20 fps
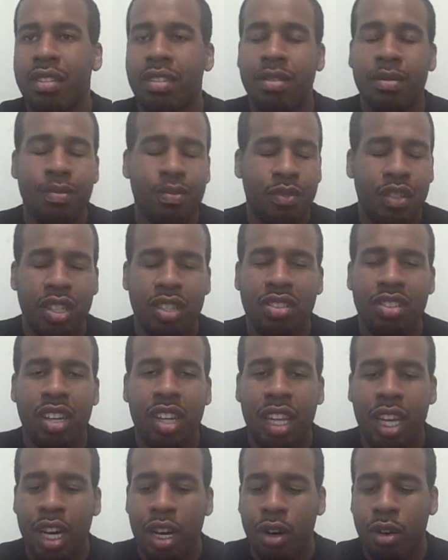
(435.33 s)
just
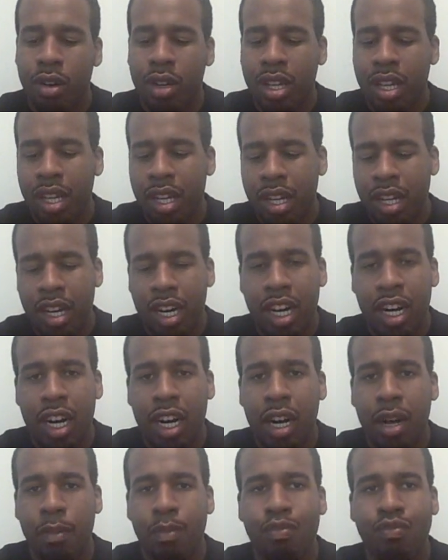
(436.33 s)
chill out
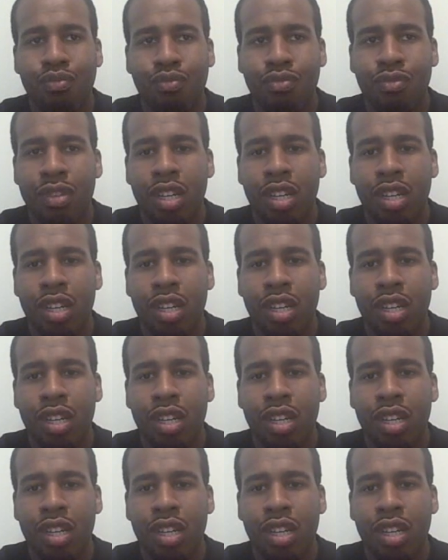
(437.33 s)
um,